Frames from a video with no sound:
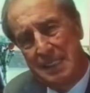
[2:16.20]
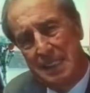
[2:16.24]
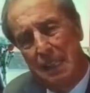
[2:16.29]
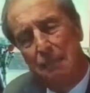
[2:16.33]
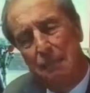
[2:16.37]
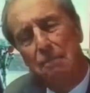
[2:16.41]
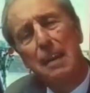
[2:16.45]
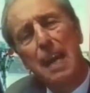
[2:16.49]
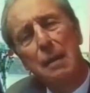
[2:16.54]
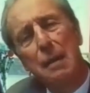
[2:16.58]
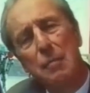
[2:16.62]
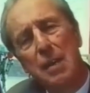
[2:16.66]
a
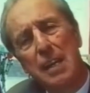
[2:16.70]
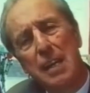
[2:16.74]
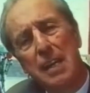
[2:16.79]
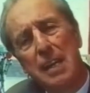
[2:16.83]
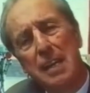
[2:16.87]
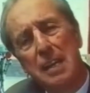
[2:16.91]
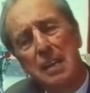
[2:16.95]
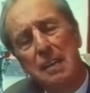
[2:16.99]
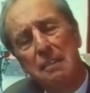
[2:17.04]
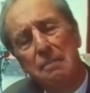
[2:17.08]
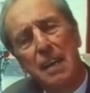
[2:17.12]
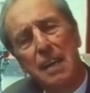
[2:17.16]
family
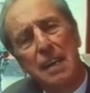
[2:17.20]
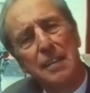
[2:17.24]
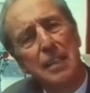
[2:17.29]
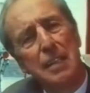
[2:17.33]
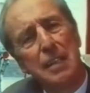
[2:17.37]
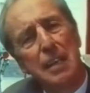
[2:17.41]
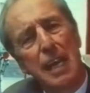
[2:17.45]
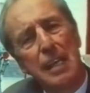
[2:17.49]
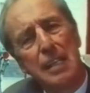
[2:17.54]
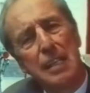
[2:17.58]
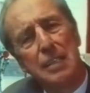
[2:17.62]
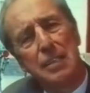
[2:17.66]
finding
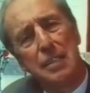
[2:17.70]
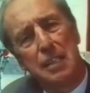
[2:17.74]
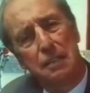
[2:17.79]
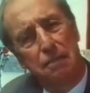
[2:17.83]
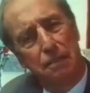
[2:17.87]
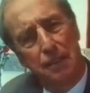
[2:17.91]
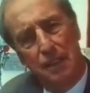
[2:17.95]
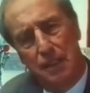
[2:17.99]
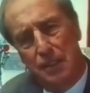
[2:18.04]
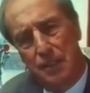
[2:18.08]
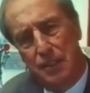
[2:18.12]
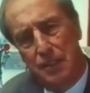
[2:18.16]
great
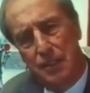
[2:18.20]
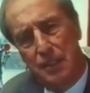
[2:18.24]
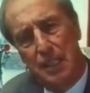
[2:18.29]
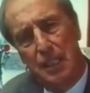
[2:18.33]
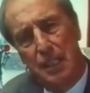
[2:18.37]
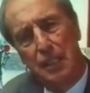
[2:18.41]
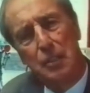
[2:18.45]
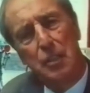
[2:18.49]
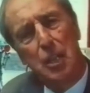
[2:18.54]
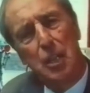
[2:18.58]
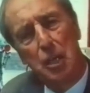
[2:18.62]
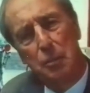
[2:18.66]
difficulty
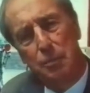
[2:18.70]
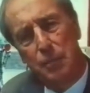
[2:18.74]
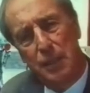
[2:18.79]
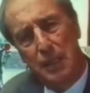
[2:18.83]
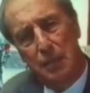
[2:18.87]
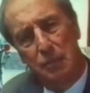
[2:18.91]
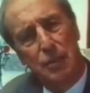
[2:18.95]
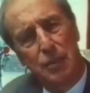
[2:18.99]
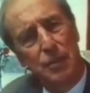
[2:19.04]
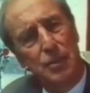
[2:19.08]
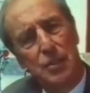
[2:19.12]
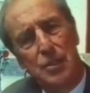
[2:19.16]
in
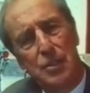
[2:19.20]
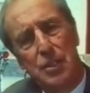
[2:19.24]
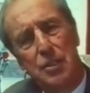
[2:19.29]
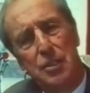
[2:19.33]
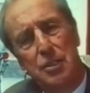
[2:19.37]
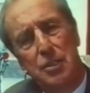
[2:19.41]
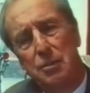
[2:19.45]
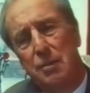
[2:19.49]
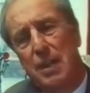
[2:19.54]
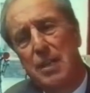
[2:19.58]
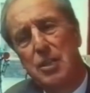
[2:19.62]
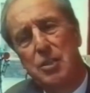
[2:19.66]
coping with the
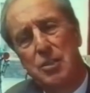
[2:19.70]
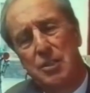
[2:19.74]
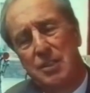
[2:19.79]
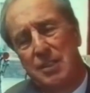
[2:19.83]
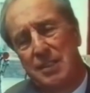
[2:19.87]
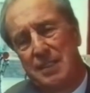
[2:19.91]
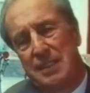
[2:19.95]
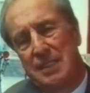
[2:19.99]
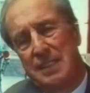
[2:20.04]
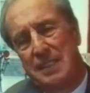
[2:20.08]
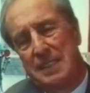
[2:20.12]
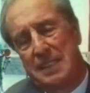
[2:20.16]
situation.
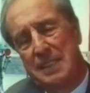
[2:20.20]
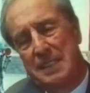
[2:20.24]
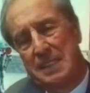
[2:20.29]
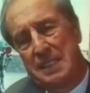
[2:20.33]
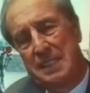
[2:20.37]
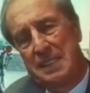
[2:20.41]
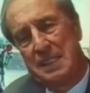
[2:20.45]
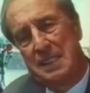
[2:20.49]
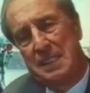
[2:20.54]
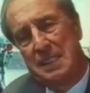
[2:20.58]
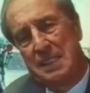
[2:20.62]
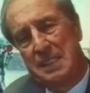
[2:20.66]

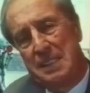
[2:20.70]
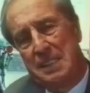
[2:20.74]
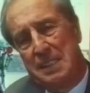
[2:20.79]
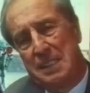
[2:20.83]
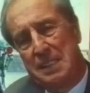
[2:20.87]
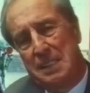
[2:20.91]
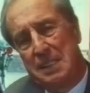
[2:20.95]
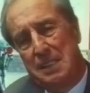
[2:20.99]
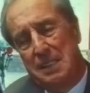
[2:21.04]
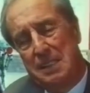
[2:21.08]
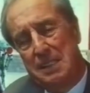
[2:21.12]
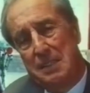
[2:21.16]

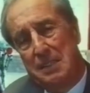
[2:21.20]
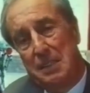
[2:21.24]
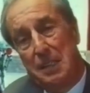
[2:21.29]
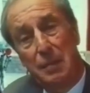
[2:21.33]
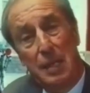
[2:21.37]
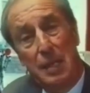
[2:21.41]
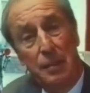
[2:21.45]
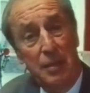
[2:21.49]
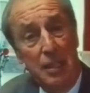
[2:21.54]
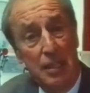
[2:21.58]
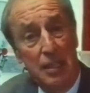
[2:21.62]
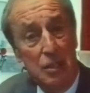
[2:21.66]
There
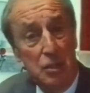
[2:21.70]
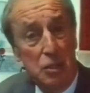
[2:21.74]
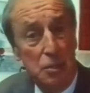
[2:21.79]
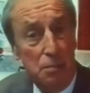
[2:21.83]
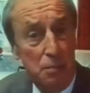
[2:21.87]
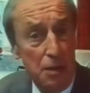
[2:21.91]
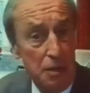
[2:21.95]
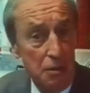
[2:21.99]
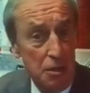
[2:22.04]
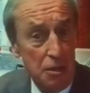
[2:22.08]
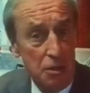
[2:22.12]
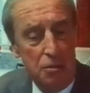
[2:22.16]
may be
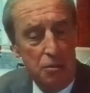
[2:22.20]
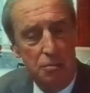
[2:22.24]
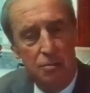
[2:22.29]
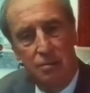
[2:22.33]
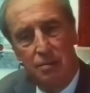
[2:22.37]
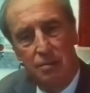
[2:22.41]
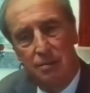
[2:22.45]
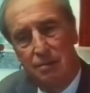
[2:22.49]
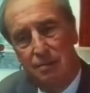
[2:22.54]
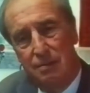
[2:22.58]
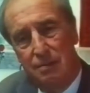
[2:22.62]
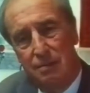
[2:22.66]
spiritual,
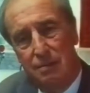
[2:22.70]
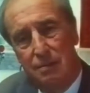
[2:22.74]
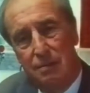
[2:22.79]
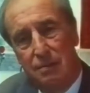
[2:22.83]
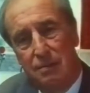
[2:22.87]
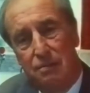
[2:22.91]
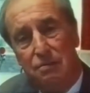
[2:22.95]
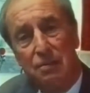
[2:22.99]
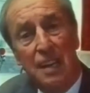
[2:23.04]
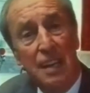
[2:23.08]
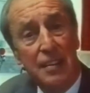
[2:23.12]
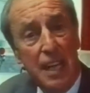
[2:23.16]

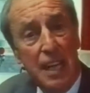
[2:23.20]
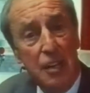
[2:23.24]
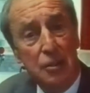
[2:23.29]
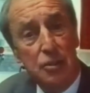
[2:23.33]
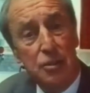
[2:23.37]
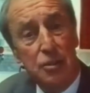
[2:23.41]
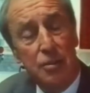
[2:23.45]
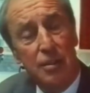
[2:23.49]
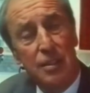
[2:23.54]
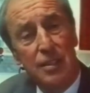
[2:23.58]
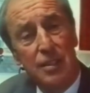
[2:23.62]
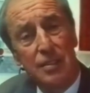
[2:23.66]

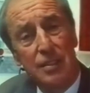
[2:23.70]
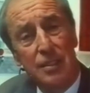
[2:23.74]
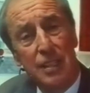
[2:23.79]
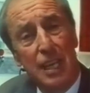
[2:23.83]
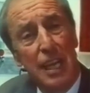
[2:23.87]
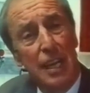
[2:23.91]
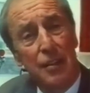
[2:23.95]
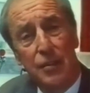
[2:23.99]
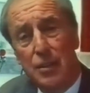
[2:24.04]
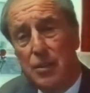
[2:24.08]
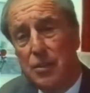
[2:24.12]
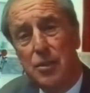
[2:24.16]
financial and
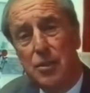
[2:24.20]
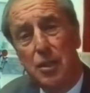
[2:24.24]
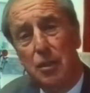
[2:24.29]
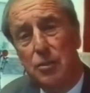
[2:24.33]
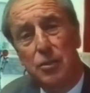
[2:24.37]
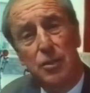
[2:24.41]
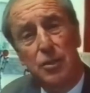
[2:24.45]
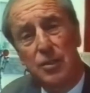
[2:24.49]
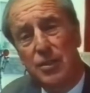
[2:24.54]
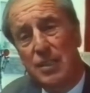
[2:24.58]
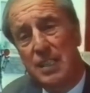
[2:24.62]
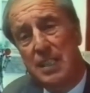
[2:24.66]
other
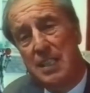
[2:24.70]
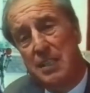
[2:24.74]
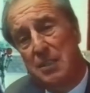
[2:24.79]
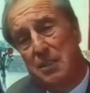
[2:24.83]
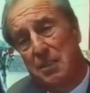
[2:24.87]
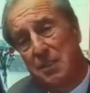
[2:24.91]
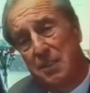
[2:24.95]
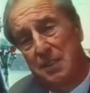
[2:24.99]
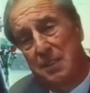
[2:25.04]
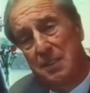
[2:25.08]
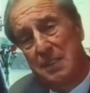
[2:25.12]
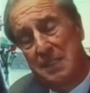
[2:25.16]
social needs.
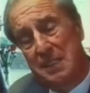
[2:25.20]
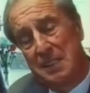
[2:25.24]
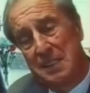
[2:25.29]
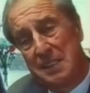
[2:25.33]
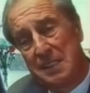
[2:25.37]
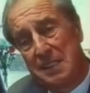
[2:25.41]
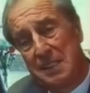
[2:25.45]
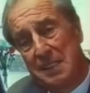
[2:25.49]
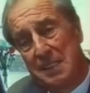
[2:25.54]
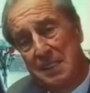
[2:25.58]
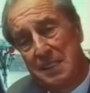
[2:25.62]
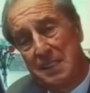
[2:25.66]

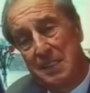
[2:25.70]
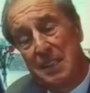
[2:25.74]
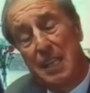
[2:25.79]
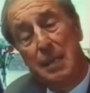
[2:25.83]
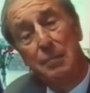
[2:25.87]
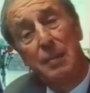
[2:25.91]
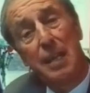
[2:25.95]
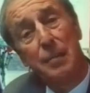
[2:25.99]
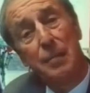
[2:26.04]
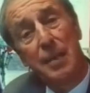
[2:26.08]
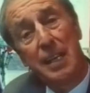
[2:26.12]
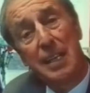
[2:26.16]
There
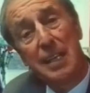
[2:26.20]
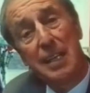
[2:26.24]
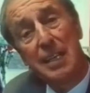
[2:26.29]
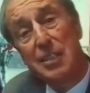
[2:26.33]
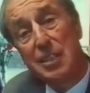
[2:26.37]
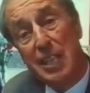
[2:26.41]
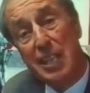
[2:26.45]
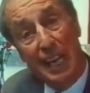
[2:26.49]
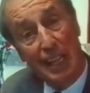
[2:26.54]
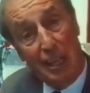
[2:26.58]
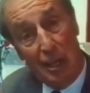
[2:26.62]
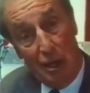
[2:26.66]
may be
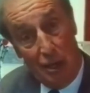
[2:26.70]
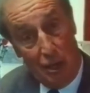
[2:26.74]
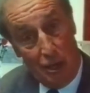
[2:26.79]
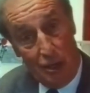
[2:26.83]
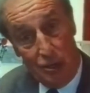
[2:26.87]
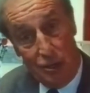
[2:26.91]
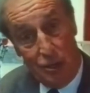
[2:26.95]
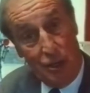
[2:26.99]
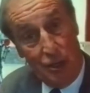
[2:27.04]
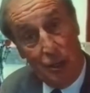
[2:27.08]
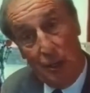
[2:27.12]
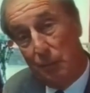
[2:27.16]

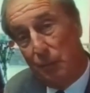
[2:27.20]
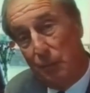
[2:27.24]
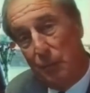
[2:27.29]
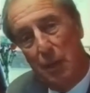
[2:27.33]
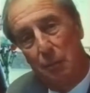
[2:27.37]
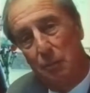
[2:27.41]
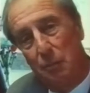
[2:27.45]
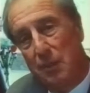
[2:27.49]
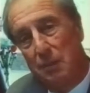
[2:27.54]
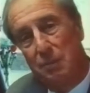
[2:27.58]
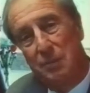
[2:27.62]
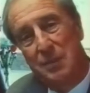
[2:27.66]
psychological
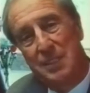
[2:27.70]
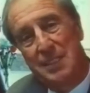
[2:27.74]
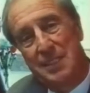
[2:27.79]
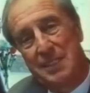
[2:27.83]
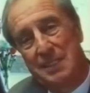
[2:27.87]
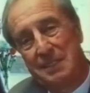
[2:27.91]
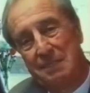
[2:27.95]
problems.